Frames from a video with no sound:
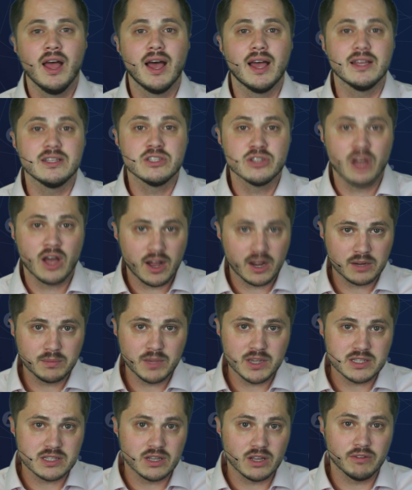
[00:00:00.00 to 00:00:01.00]
I talked
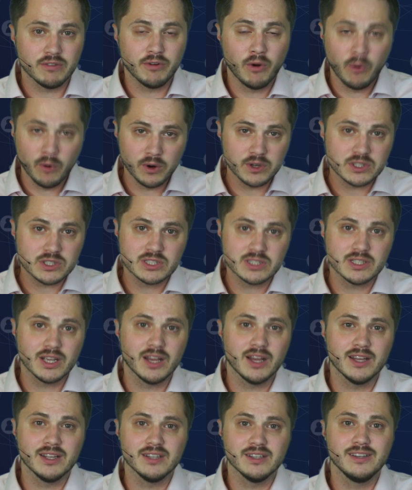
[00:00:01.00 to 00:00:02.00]
myself hoarse
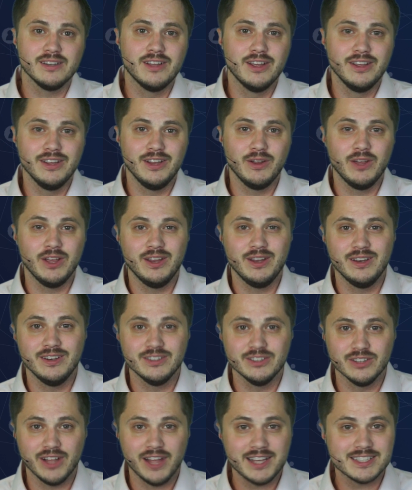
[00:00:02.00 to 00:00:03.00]

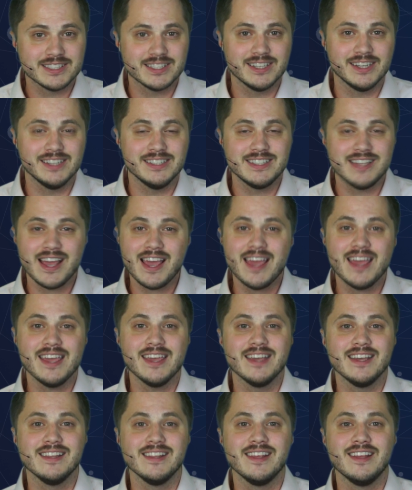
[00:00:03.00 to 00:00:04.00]
in less than a
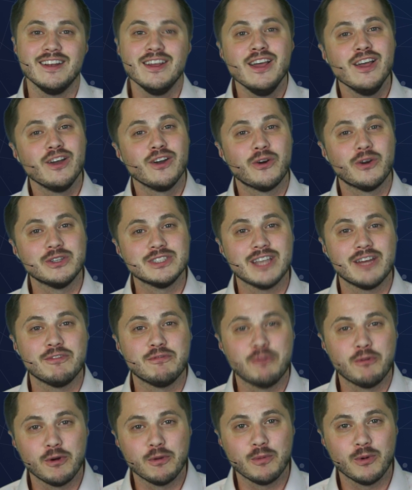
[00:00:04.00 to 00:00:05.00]
day, and then, of course,
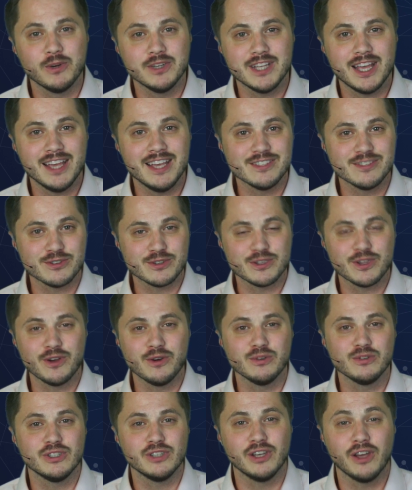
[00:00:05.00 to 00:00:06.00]
had 4 more days or
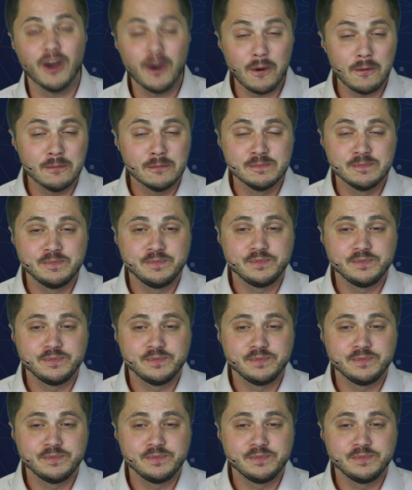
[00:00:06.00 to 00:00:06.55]
so to go.